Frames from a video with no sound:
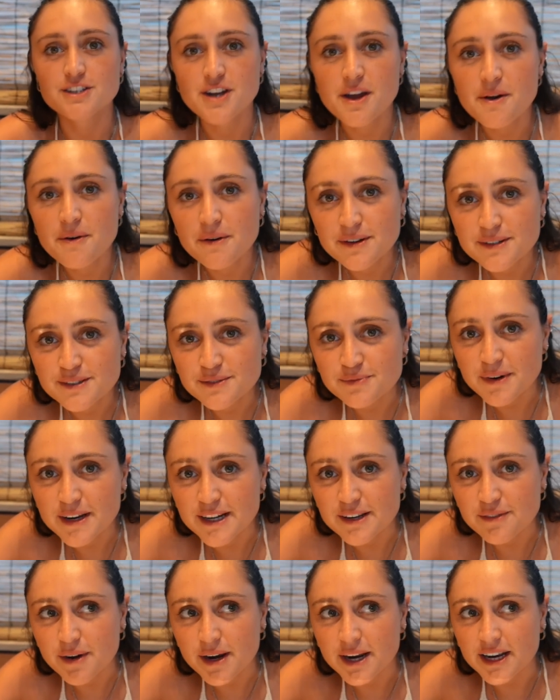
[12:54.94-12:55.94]
You know what's
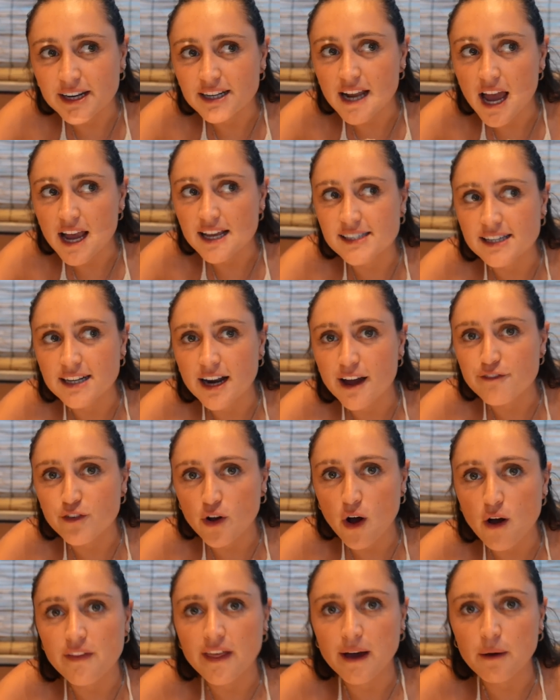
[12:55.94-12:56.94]
really good is that I've
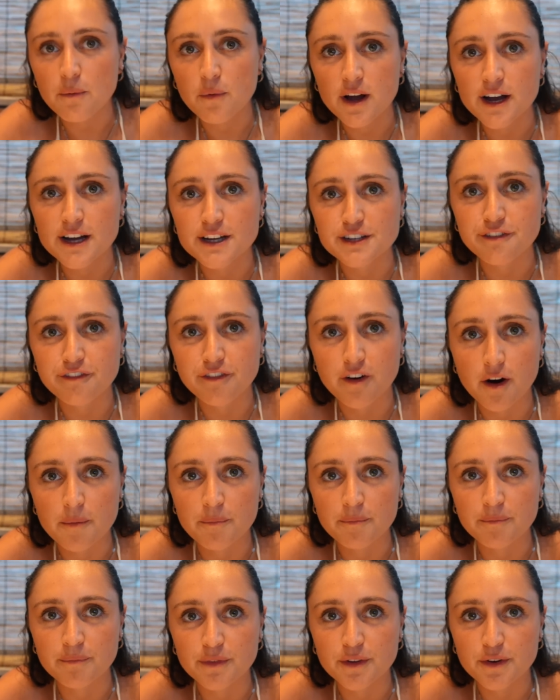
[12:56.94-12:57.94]
got that word
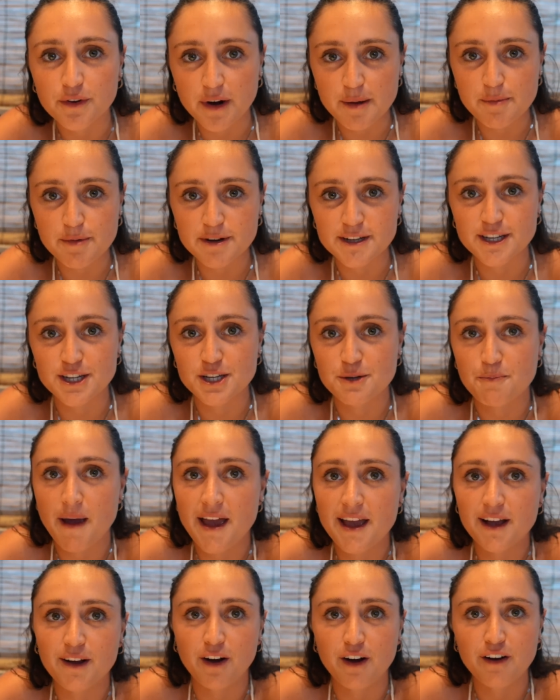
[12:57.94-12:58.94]
from Great British
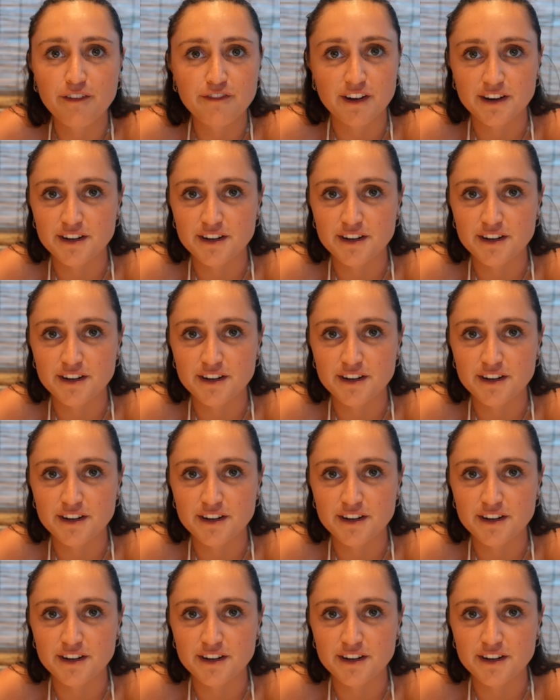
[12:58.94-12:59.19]
Bake Off.